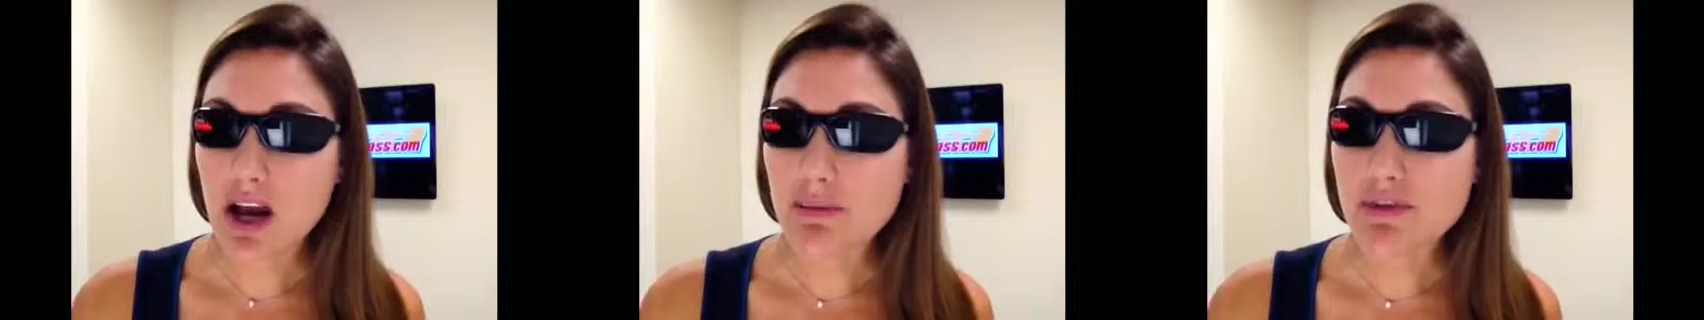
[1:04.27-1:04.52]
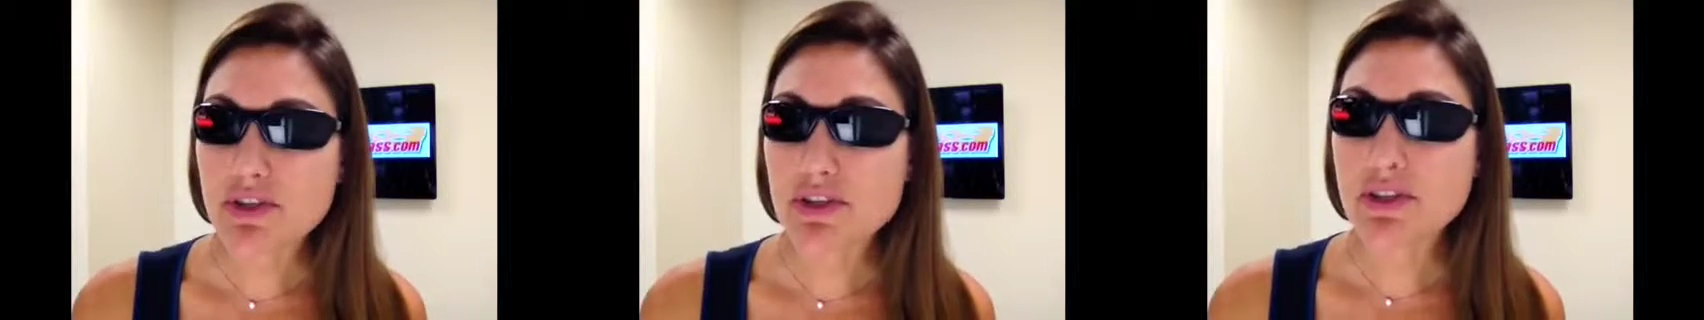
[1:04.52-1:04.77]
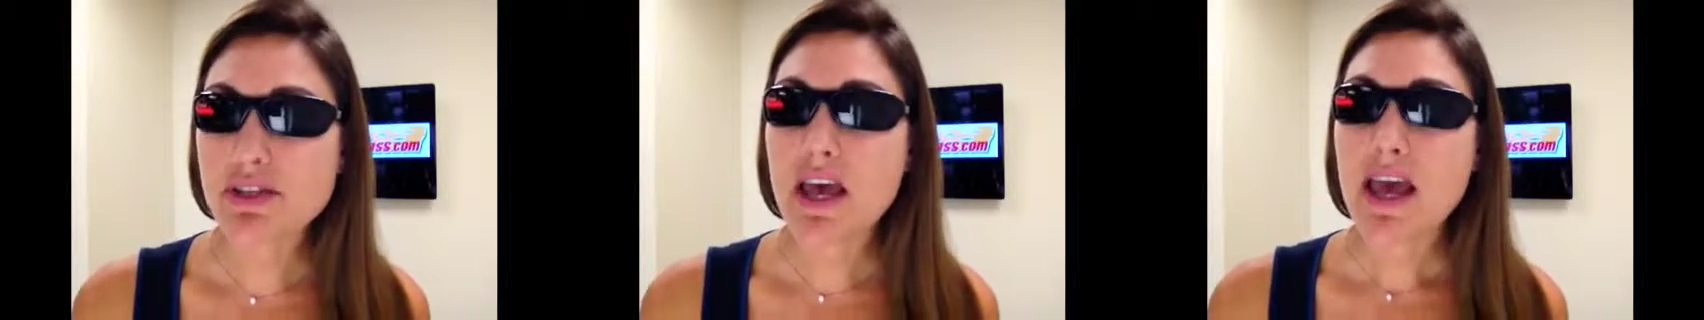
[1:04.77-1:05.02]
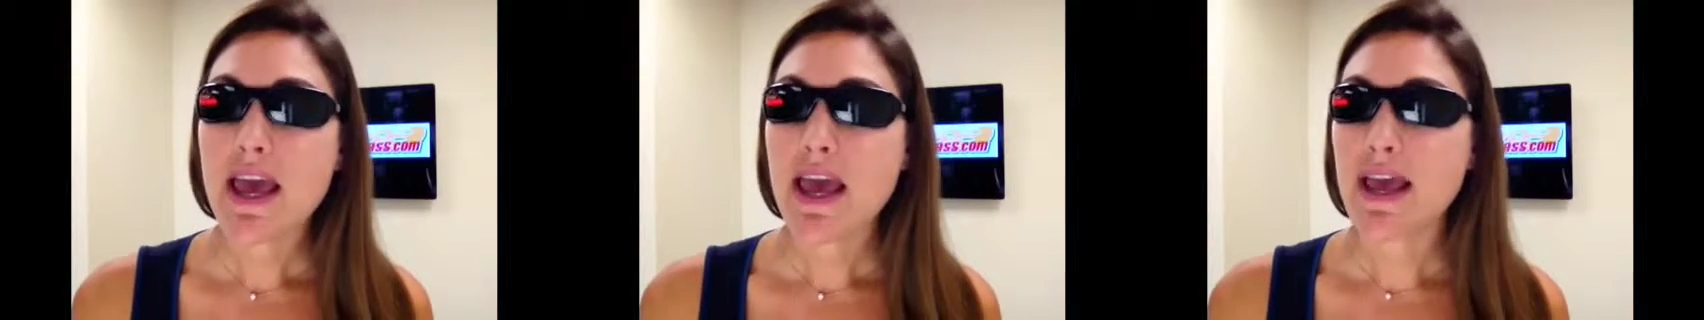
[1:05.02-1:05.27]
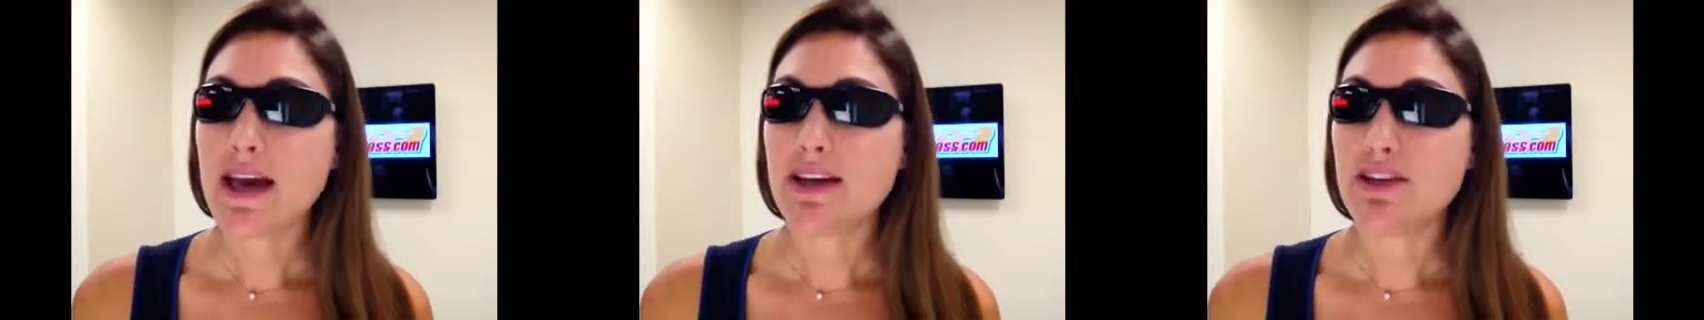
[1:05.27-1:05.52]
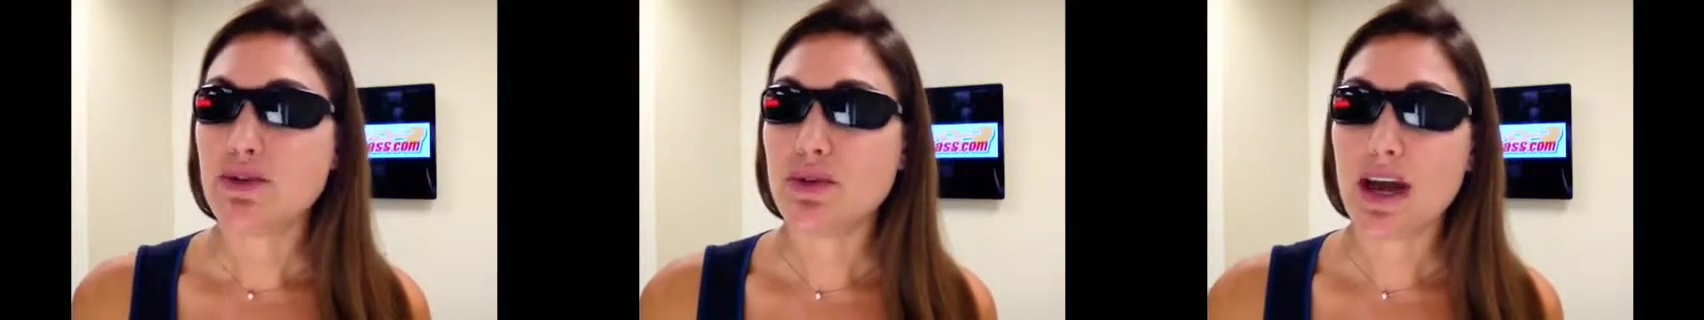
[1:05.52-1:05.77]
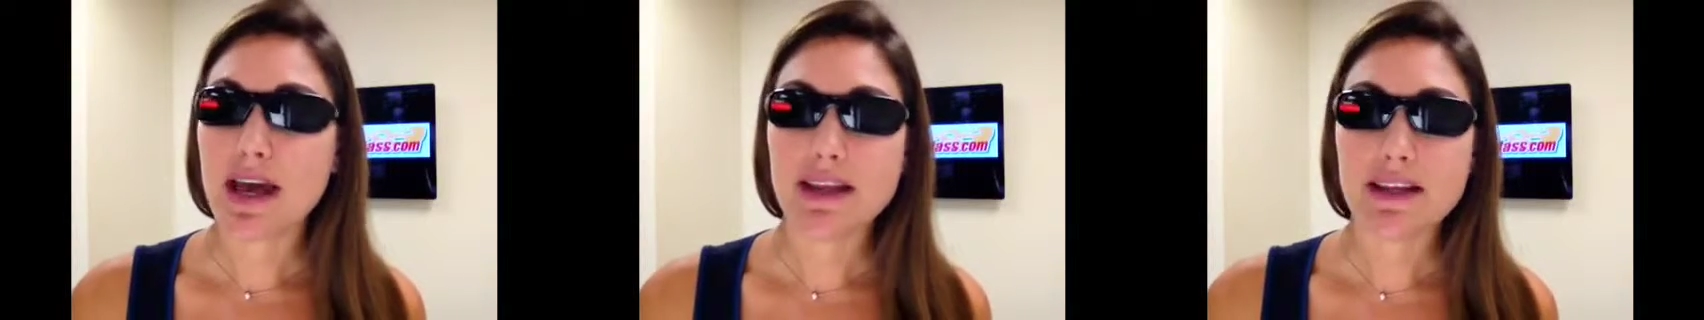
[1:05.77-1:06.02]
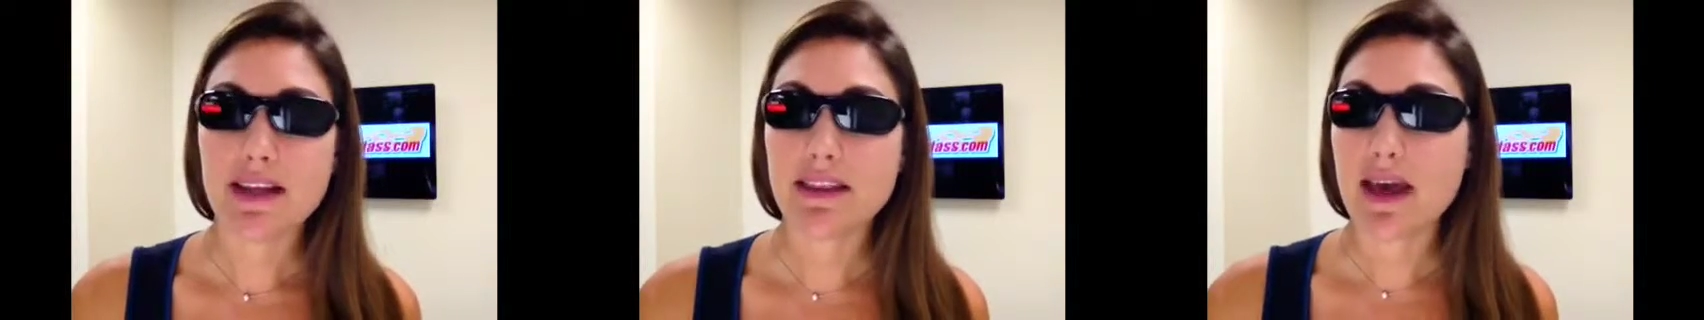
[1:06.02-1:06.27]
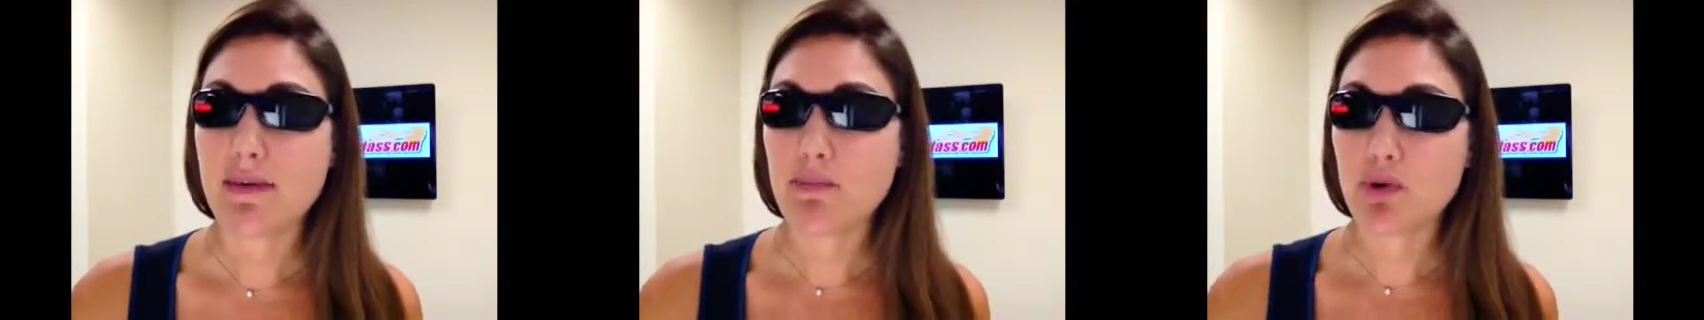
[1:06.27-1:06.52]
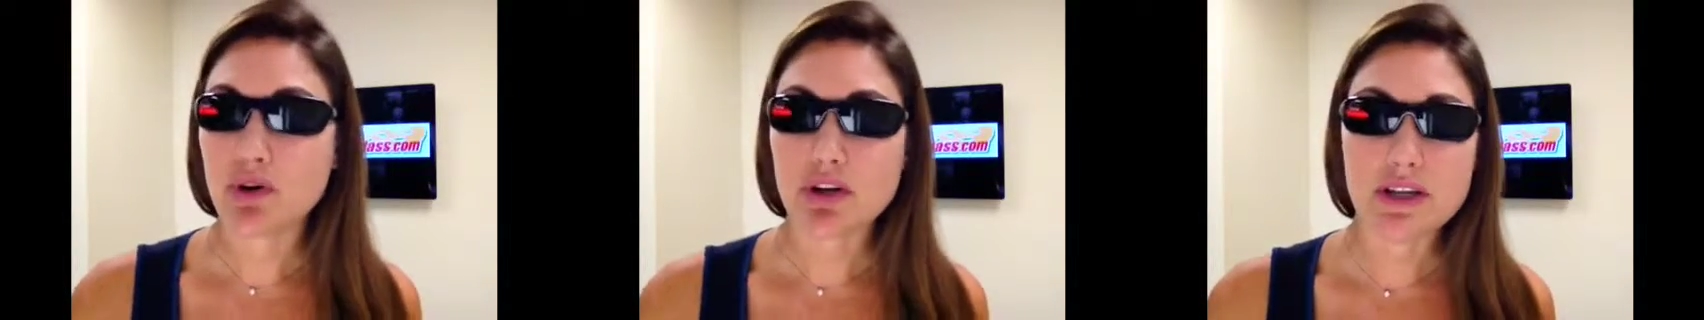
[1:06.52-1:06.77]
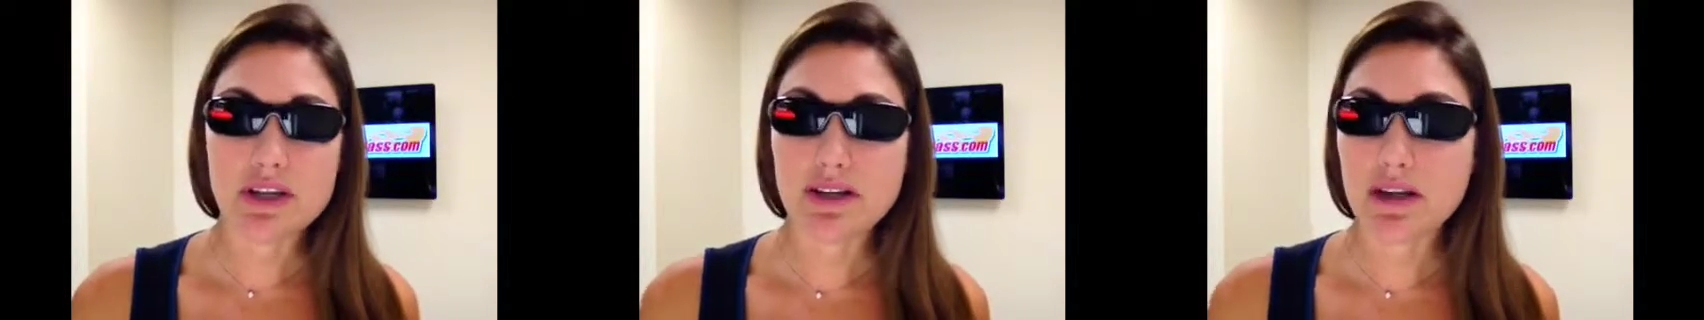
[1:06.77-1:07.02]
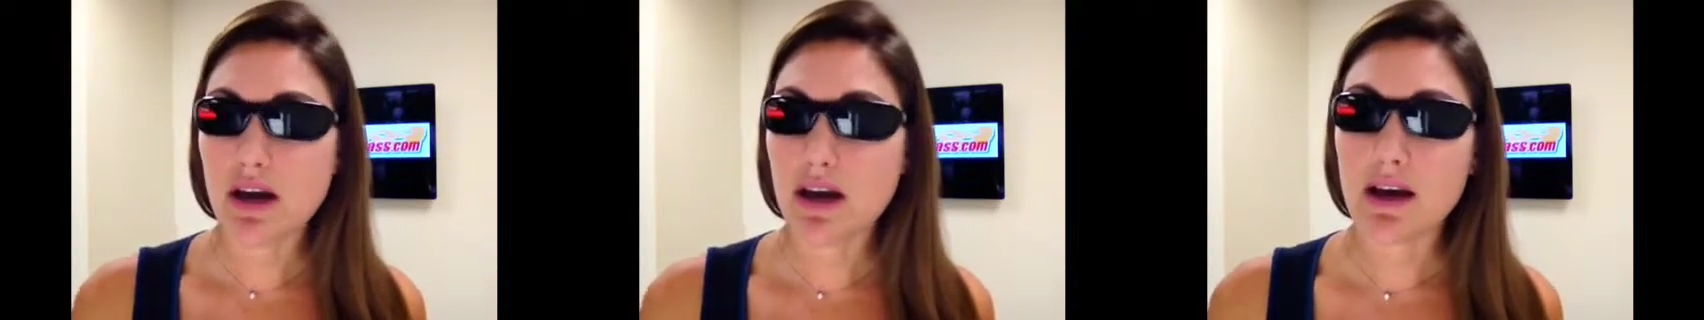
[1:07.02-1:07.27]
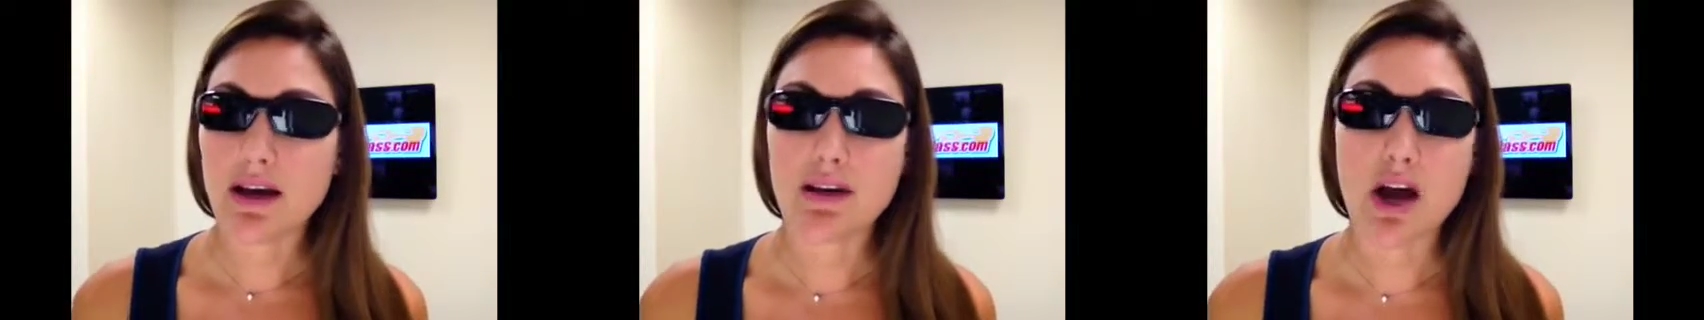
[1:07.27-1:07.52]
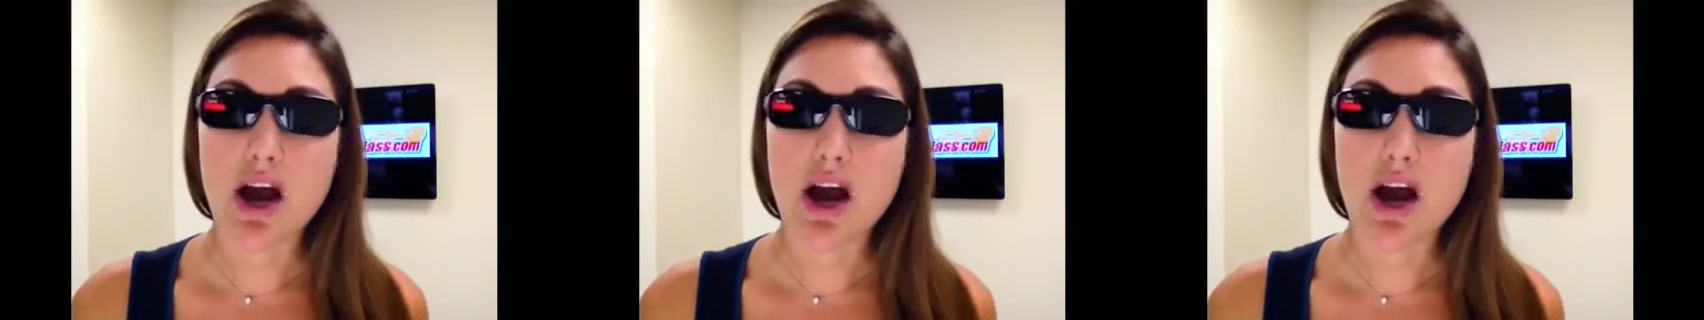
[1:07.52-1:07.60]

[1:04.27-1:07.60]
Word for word: options, and you can get that marine uh,